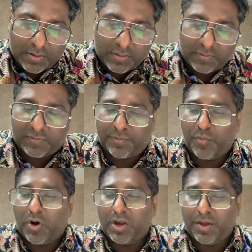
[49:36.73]

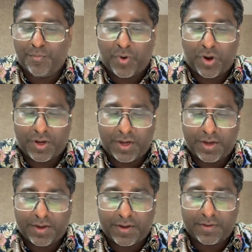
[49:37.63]
smaller
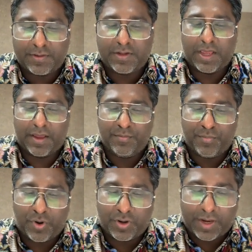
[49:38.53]
bond, okay,
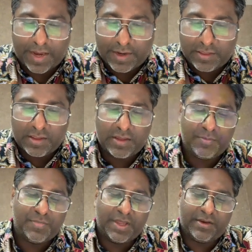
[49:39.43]
bond
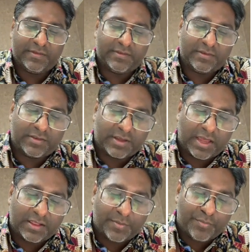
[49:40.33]
energy means,
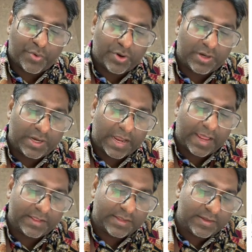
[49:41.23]
okay, the bond length,